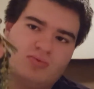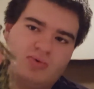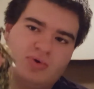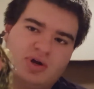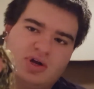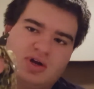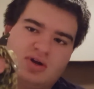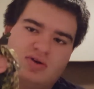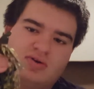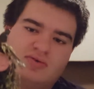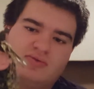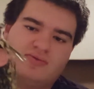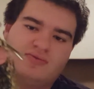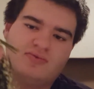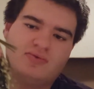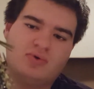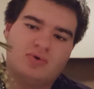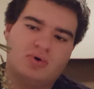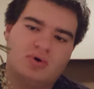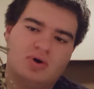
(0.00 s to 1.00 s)
rigged
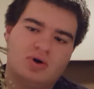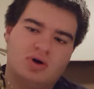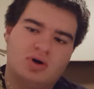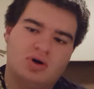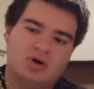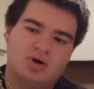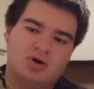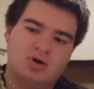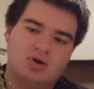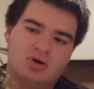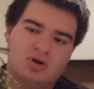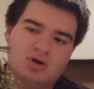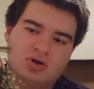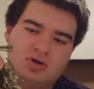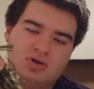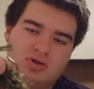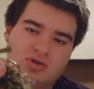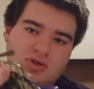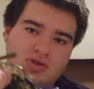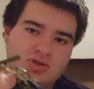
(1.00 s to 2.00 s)
for
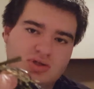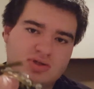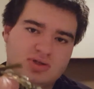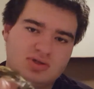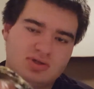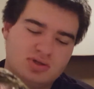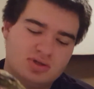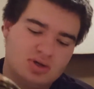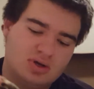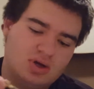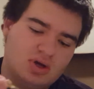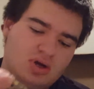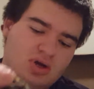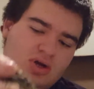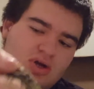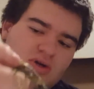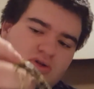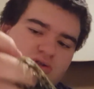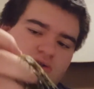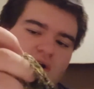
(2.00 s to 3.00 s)
just
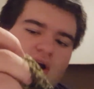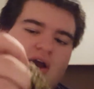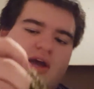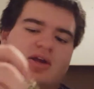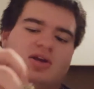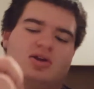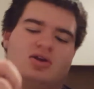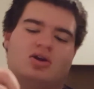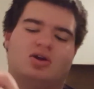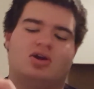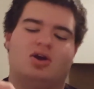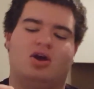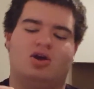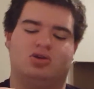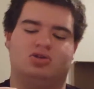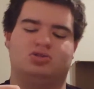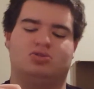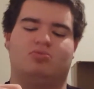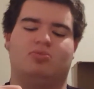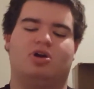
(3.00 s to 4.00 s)
dragging it
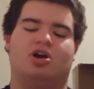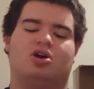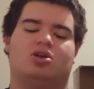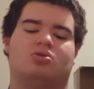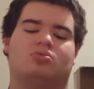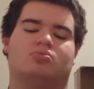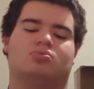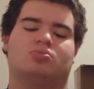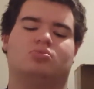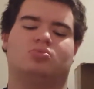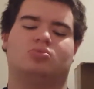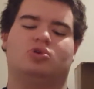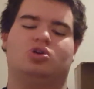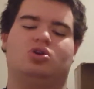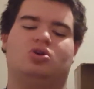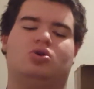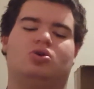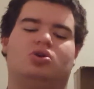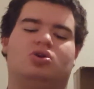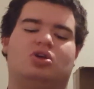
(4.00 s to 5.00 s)
across the bottom.
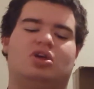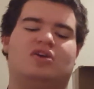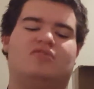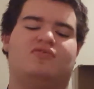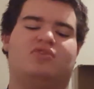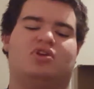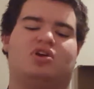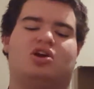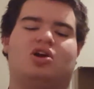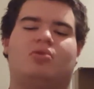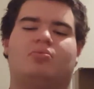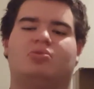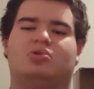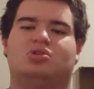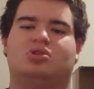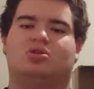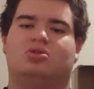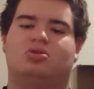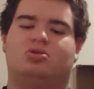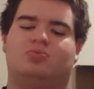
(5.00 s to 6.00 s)
You give it a
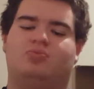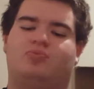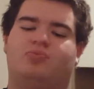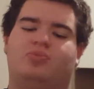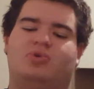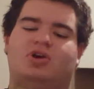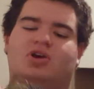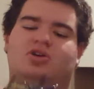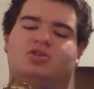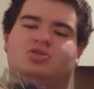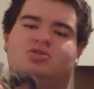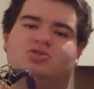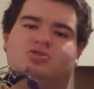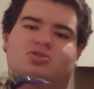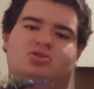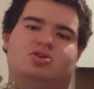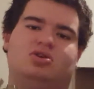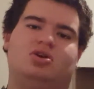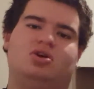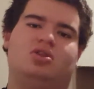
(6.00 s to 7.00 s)
couple
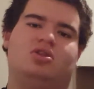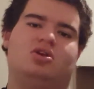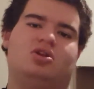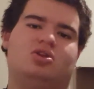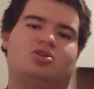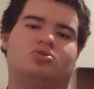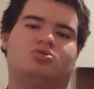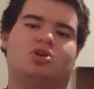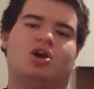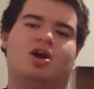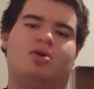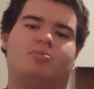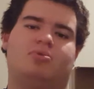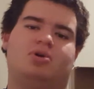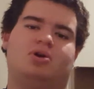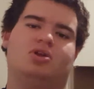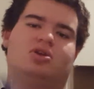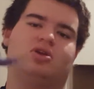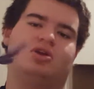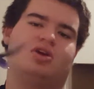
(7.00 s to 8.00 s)
bits and then you
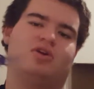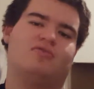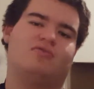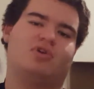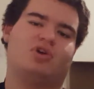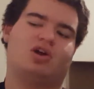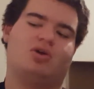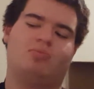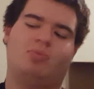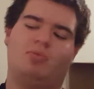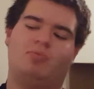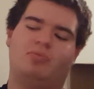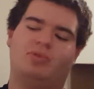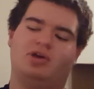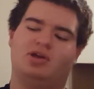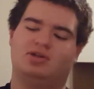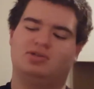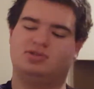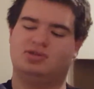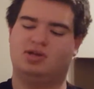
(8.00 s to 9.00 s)
drop it, and you give it a couple
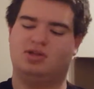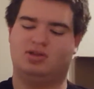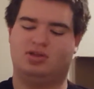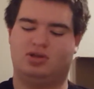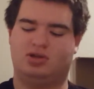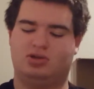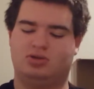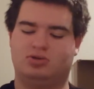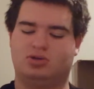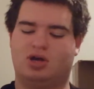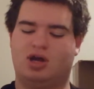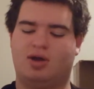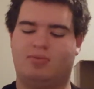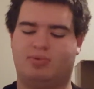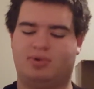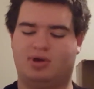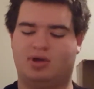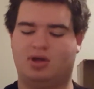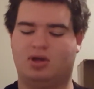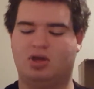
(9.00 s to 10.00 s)
bits and then you
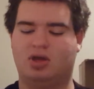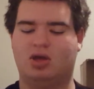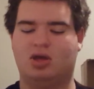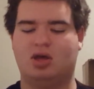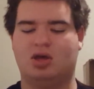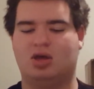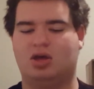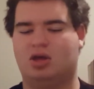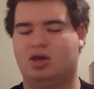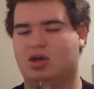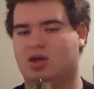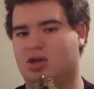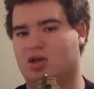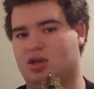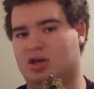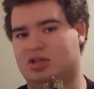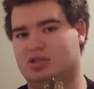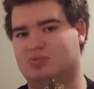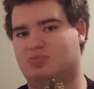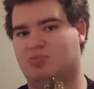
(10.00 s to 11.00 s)
drop it.
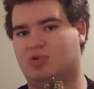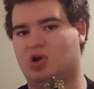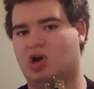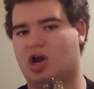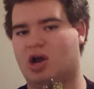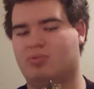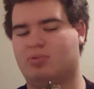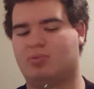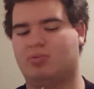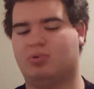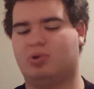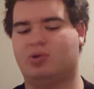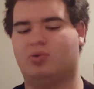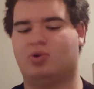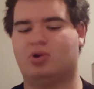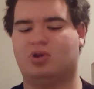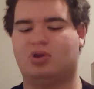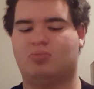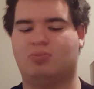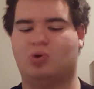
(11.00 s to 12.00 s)
And that's probably
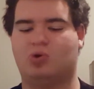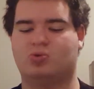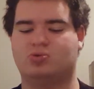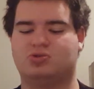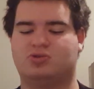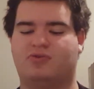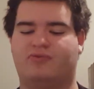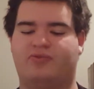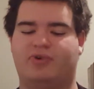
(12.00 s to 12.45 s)
one of the most